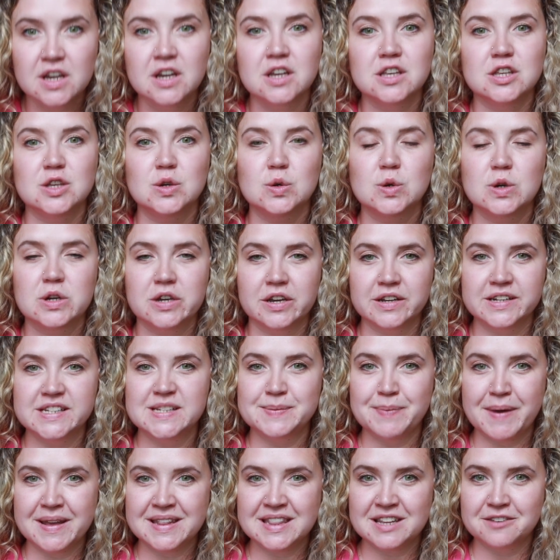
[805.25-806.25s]
You could
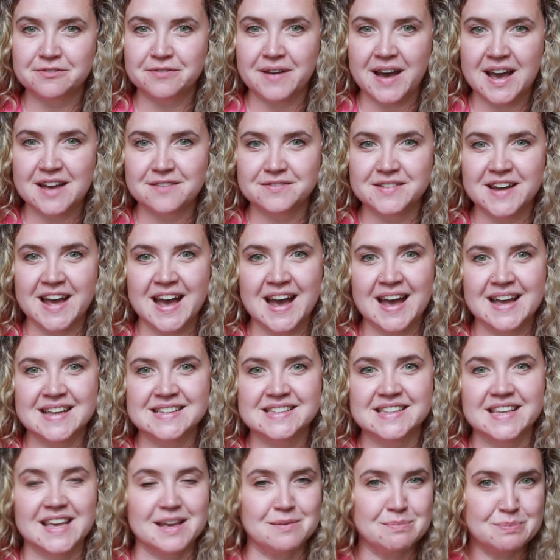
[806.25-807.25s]
spend the 5
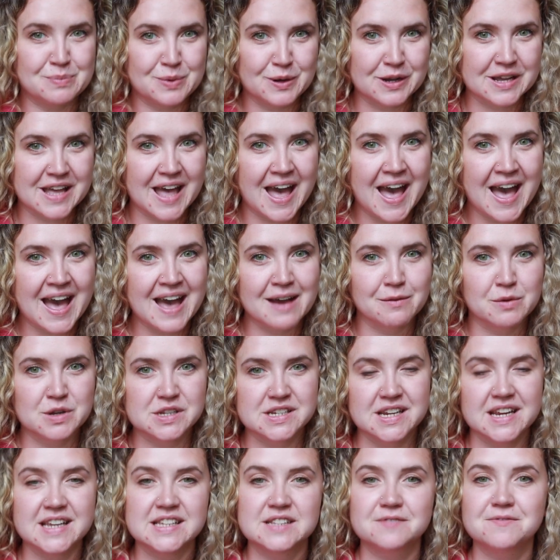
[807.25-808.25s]
nights in Phuket, which
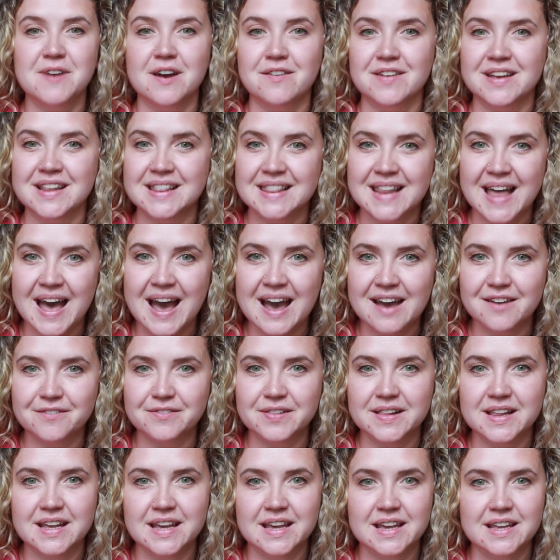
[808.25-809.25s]
is very
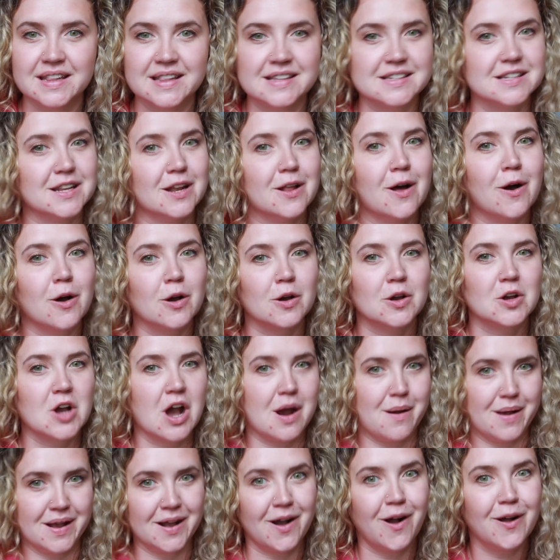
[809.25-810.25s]
lively. There's a lot
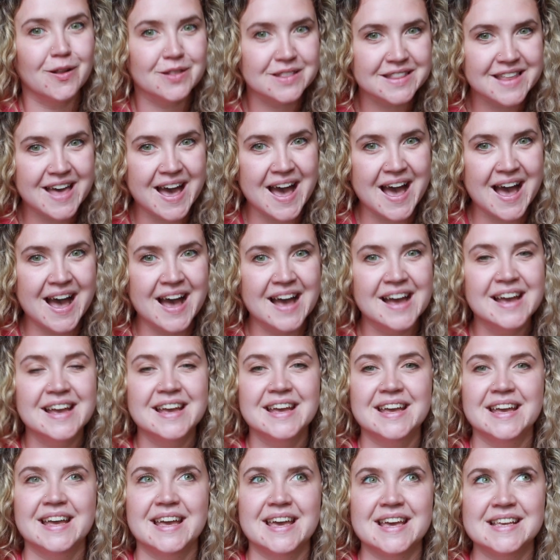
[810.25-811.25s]
going on there.
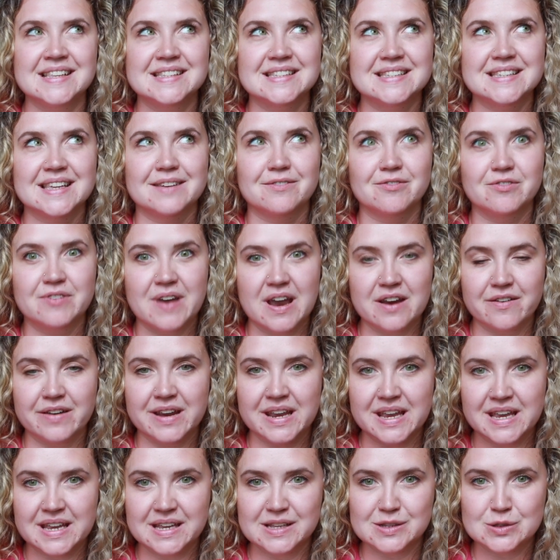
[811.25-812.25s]
It's
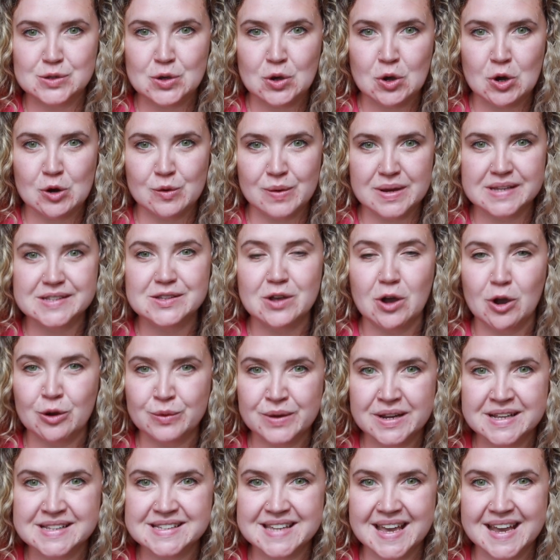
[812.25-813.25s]
very tourist
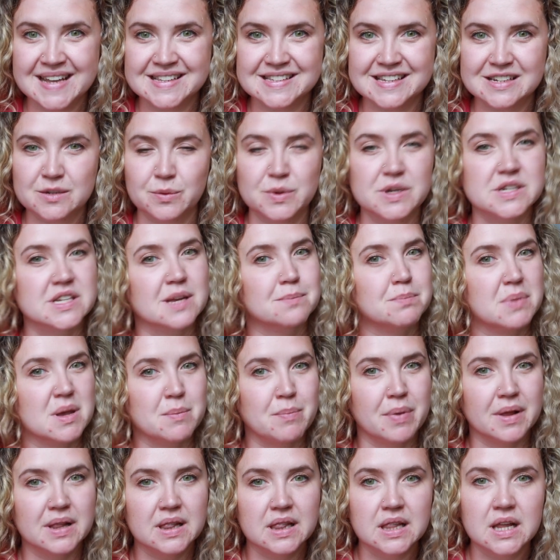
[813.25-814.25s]
orientated, which some
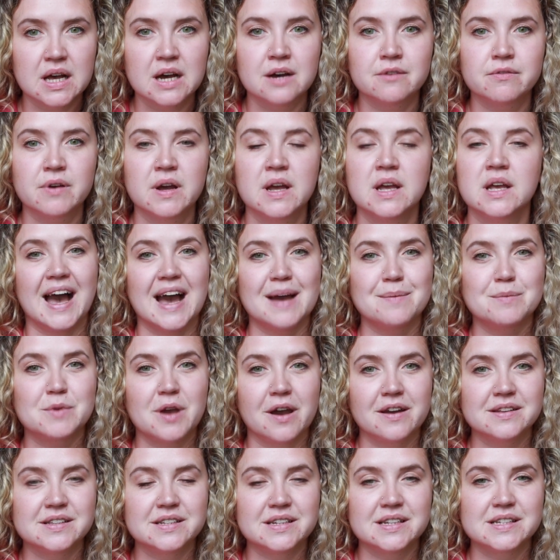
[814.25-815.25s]
people love. I'm
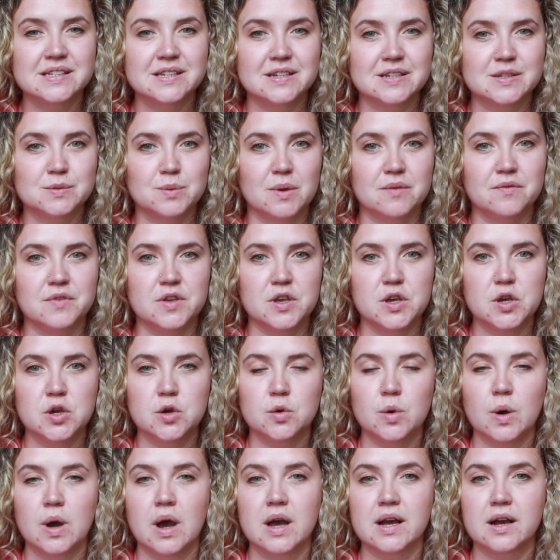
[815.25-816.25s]
going to discuss with
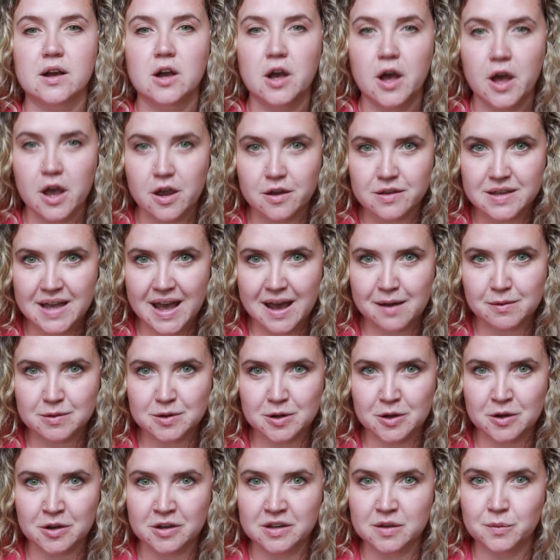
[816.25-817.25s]
you Ko Yao
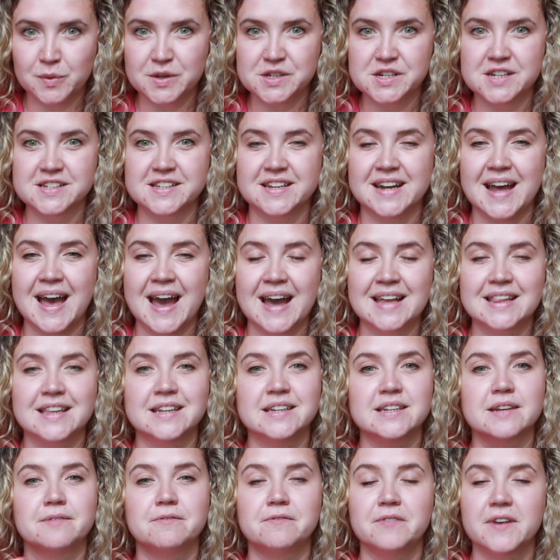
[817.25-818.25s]
Noi, which is an
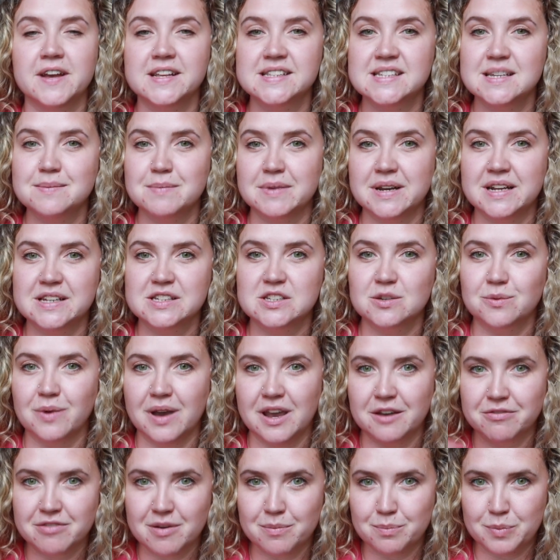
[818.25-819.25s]
island 30 minutes away
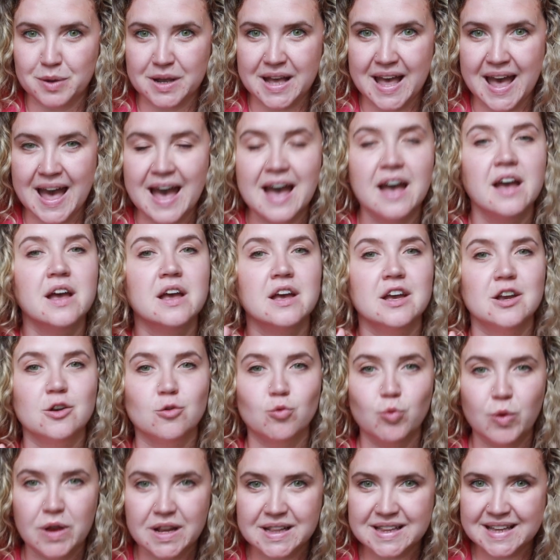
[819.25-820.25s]
from Phuket.
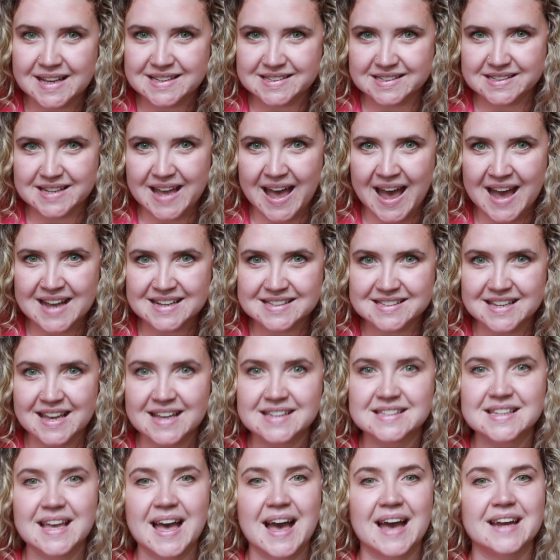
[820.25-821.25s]
Really easy to
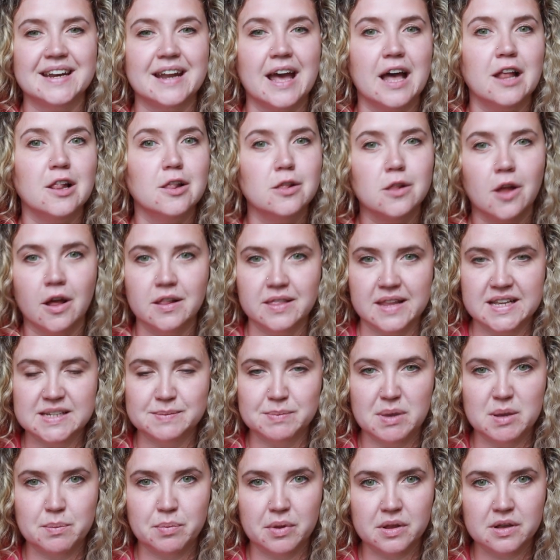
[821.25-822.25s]
access and a lot less
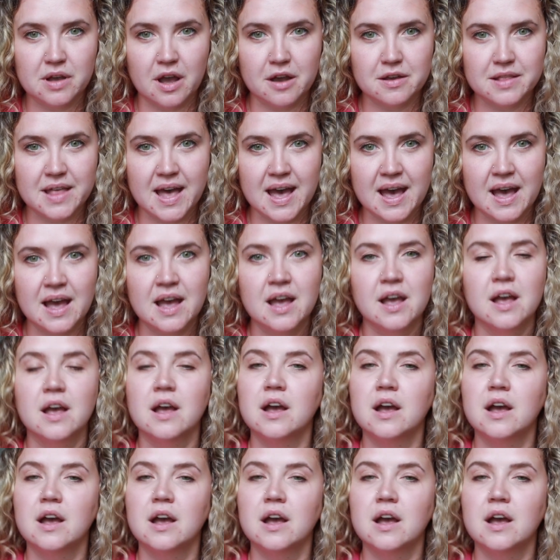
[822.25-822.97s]
people go there.